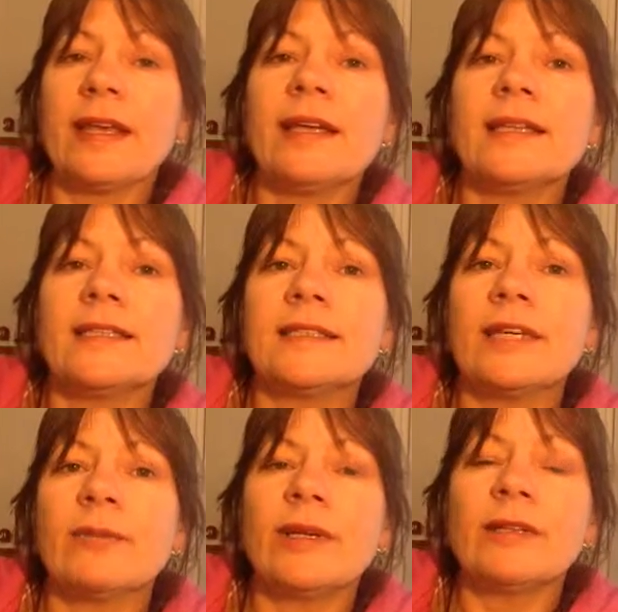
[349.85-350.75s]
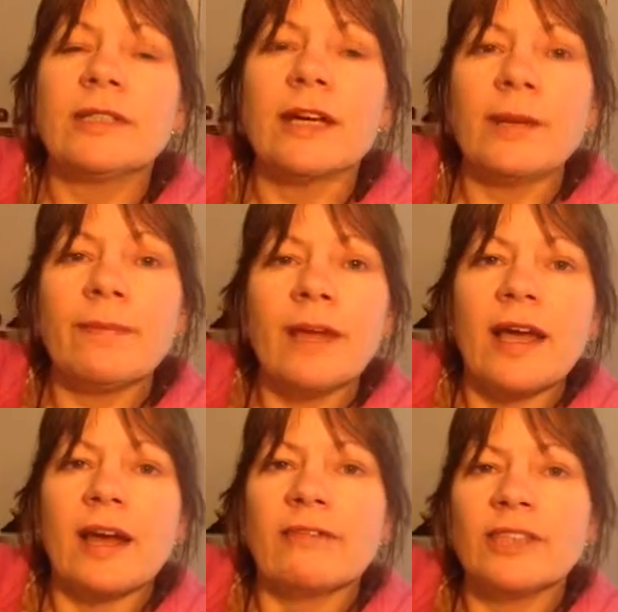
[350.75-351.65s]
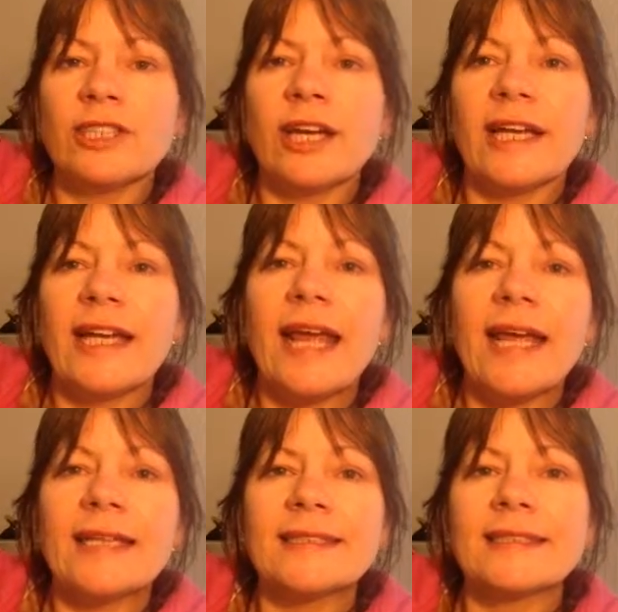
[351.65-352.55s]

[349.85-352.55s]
And meantime, have a shiny day.